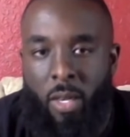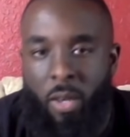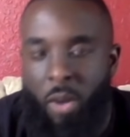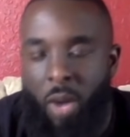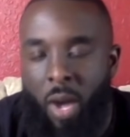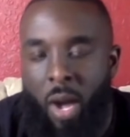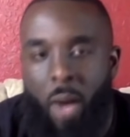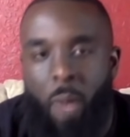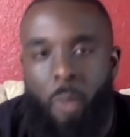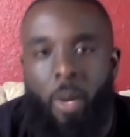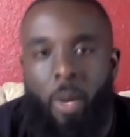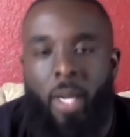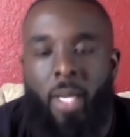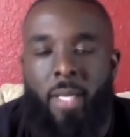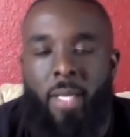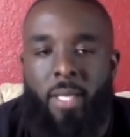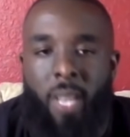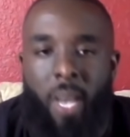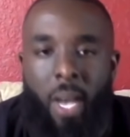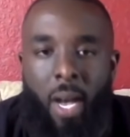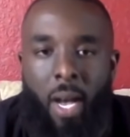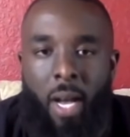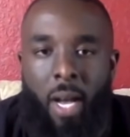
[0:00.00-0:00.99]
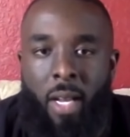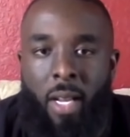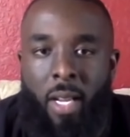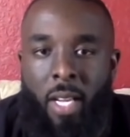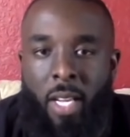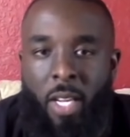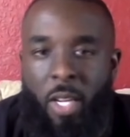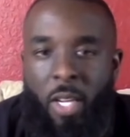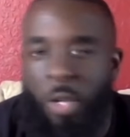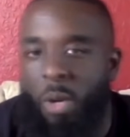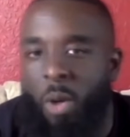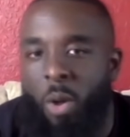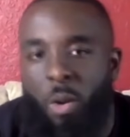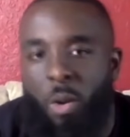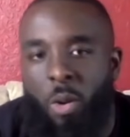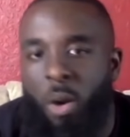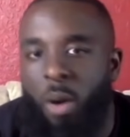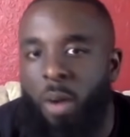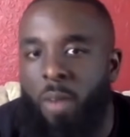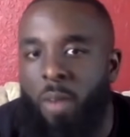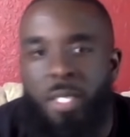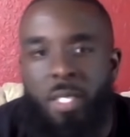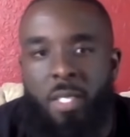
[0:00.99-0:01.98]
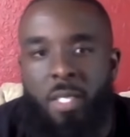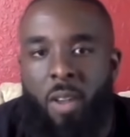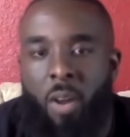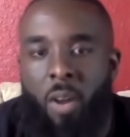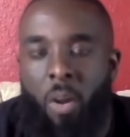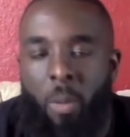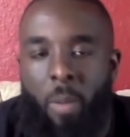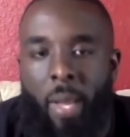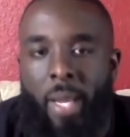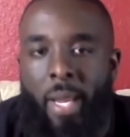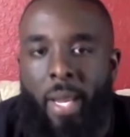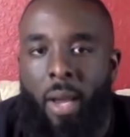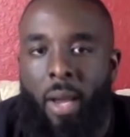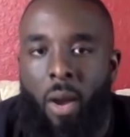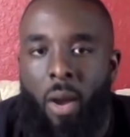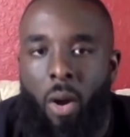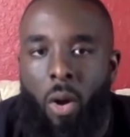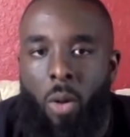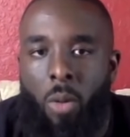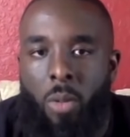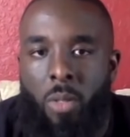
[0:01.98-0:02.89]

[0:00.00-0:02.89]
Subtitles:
crime rate is high, you don't know if she's going to make it home.